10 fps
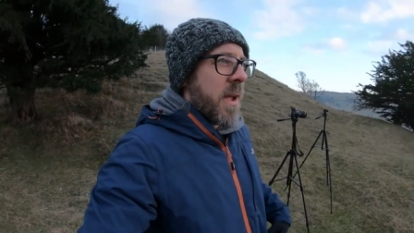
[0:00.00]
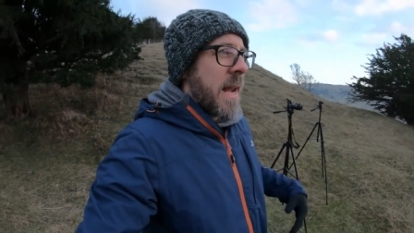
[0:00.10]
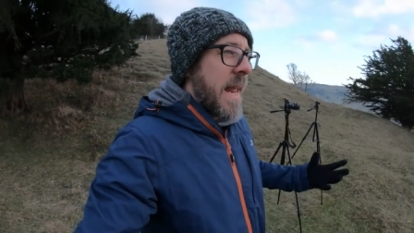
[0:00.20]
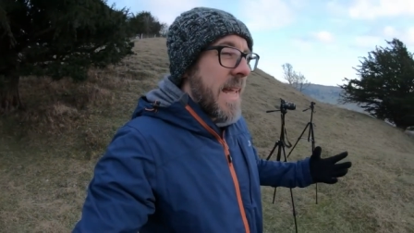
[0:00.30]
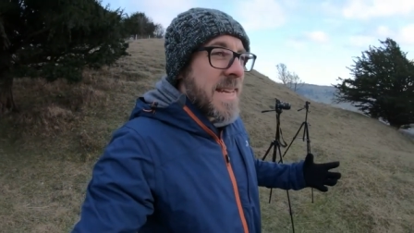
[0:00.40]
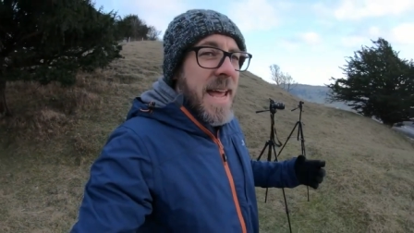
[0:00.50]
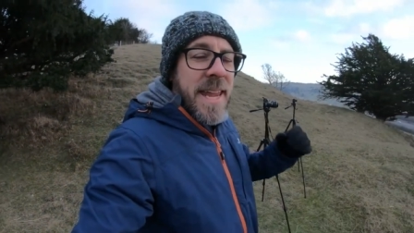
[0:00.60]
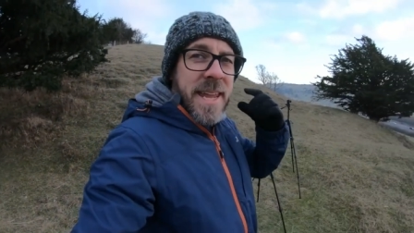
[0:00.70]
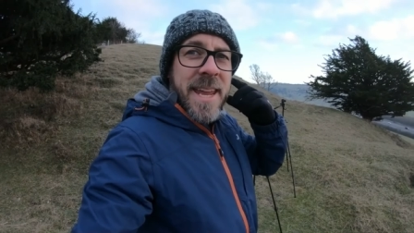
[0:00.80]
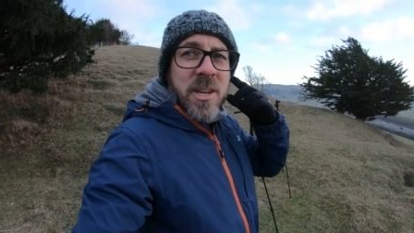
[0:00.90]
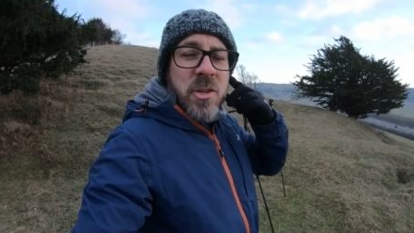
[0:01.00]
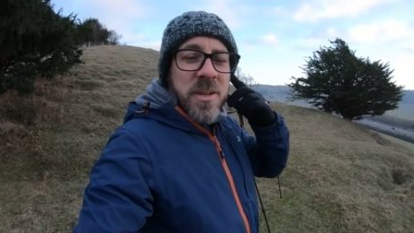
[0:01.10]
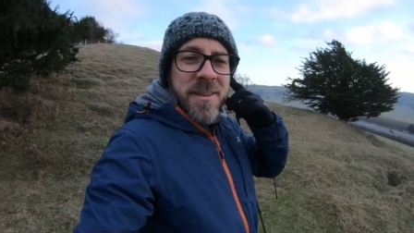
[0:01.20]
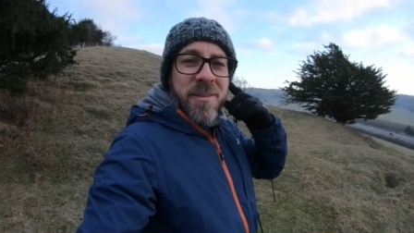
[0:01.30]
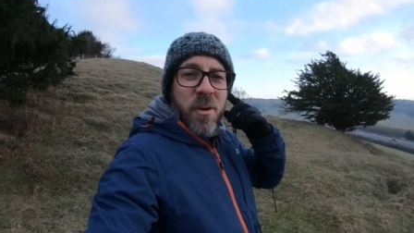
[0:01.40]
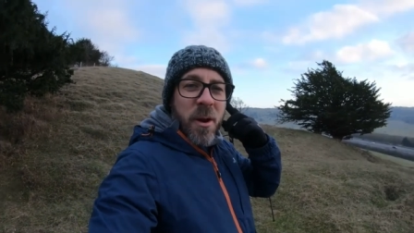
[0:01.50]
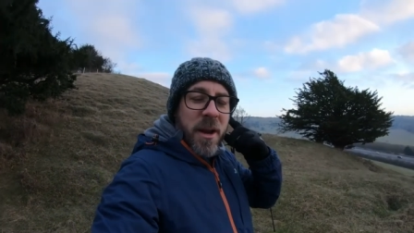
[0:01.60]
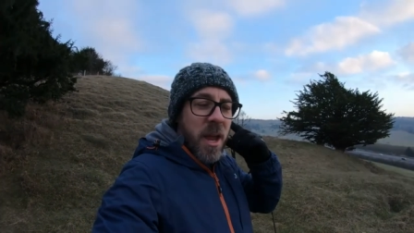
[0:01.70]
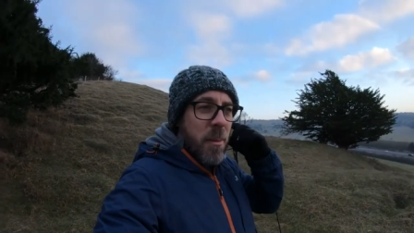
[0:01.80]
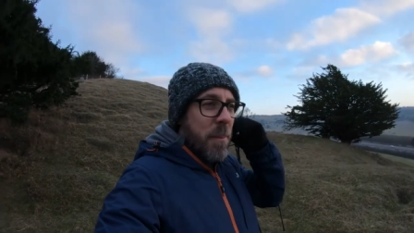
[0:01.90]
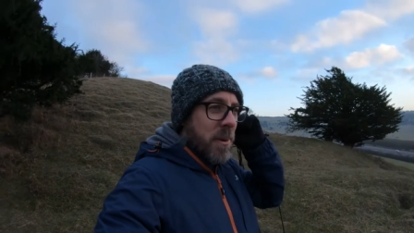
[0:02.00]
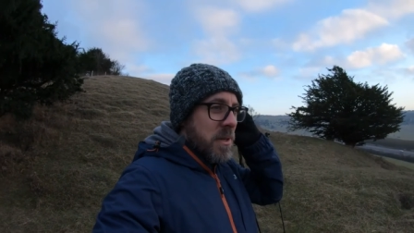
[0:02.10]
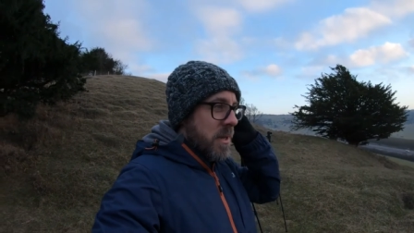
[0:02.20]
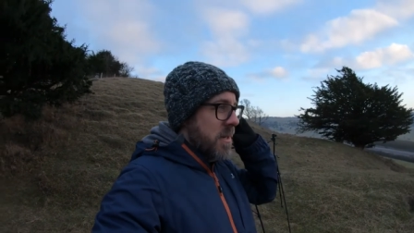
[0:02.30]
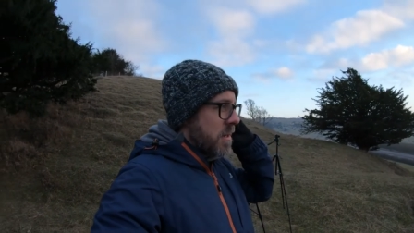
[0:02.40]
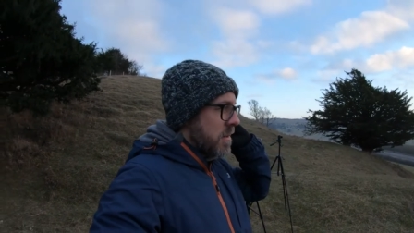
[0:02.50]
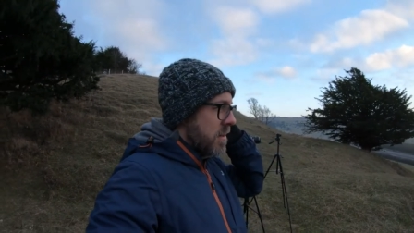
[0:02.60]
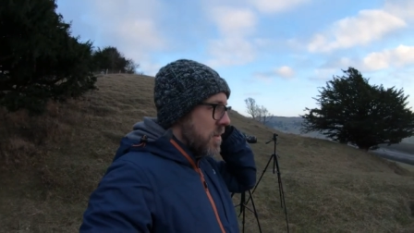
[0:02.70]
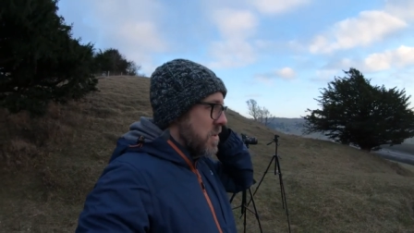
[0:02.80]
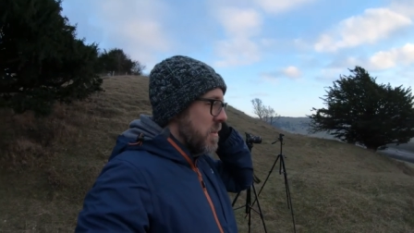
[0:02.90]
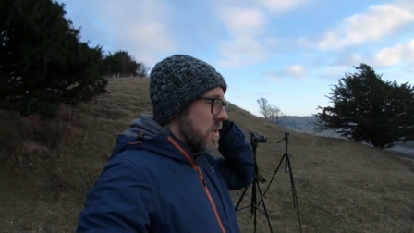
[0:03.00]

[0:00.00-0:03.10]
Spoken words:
clear day-ish, thought I'm going to come up and do some